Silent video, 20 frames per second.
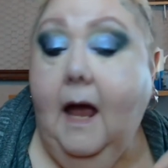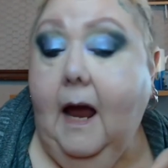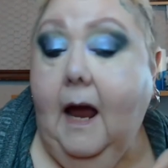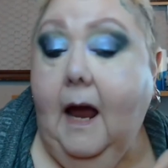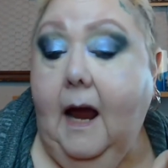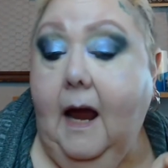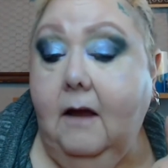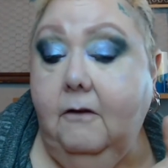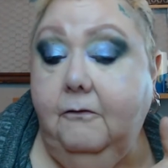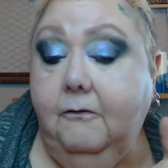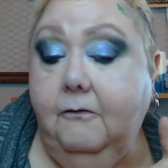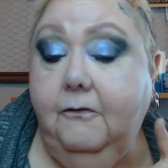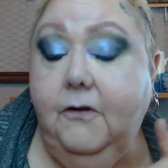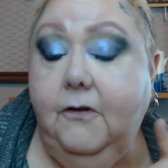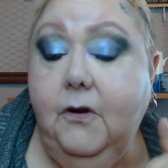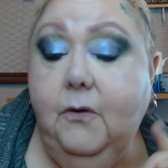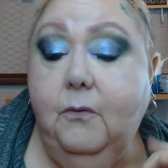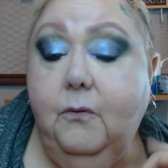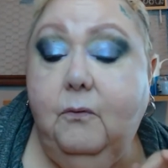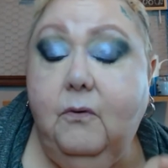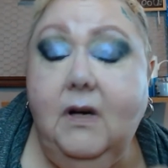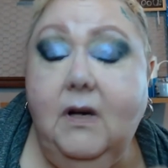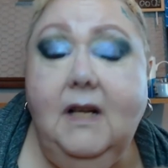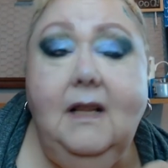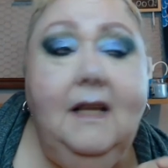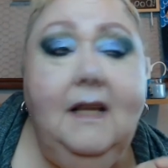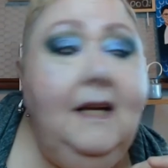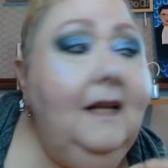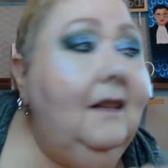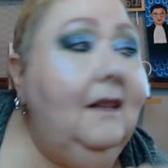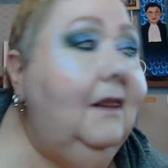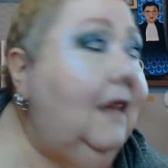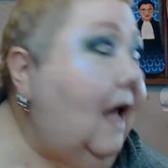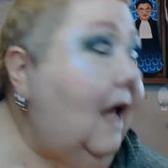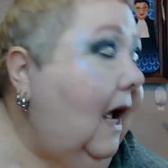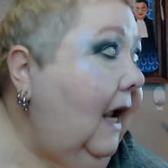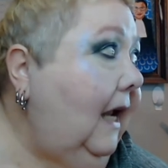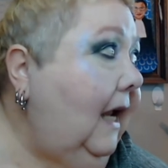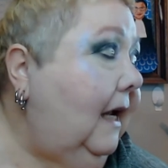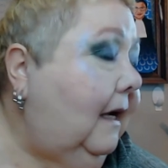If you really
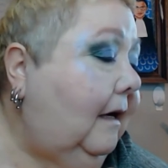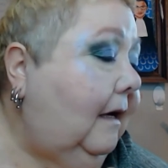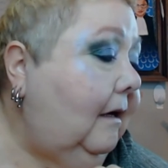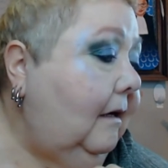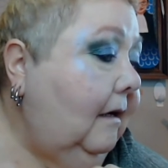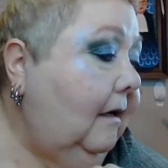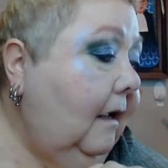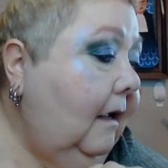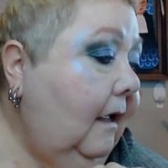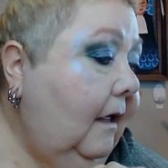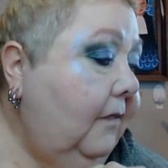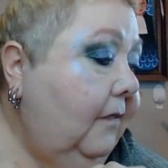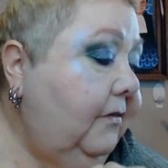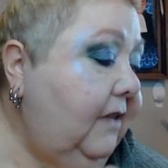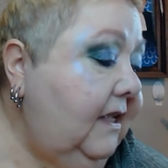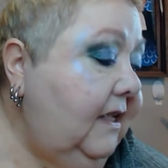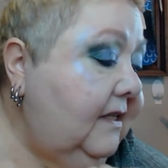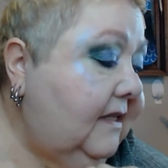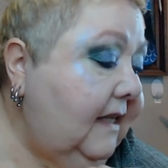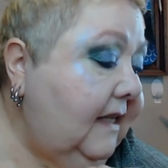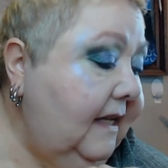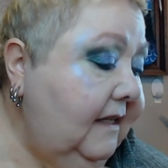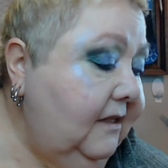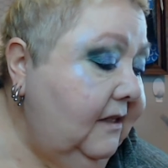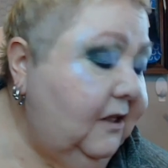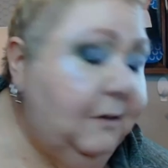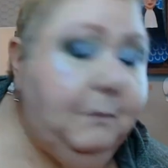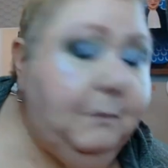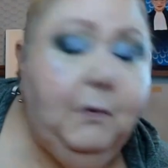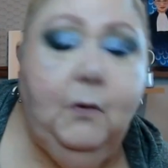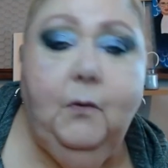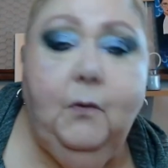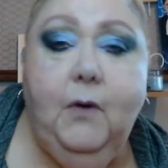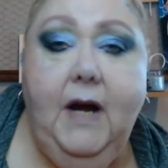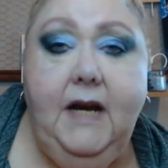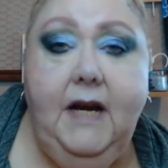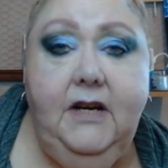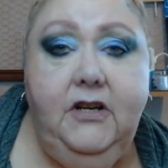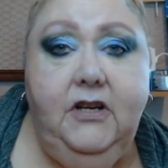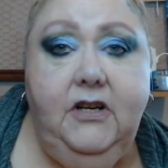like these
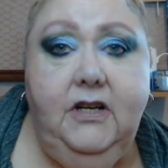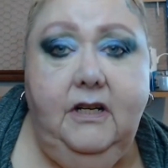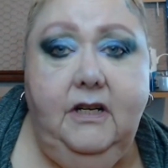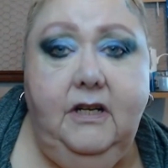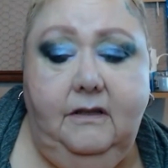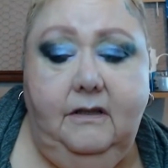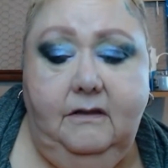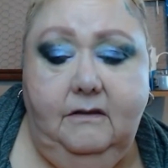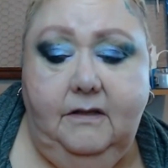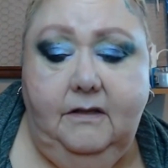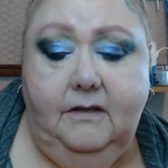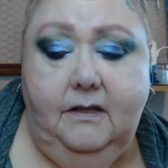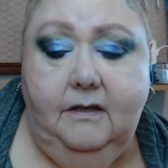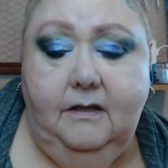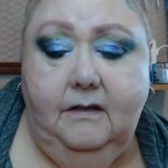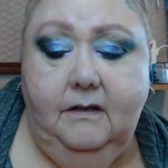inspirations